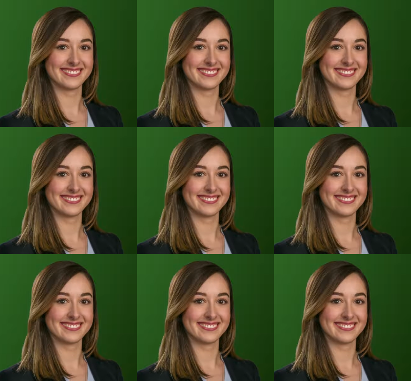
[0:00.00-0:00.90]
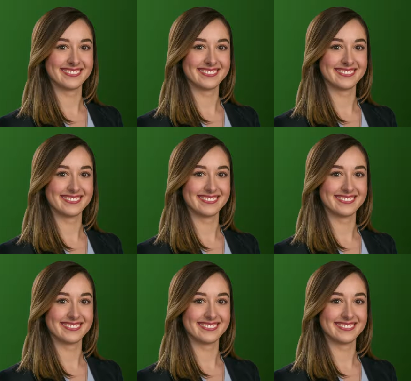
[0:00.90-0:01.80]

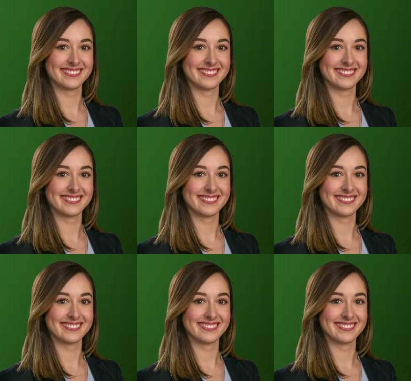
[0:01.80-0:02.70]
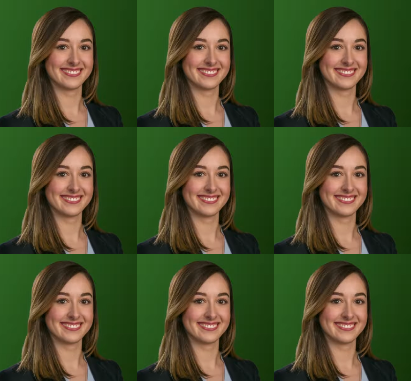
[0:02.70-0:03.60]
The face doesn't move, so there is nothing to read.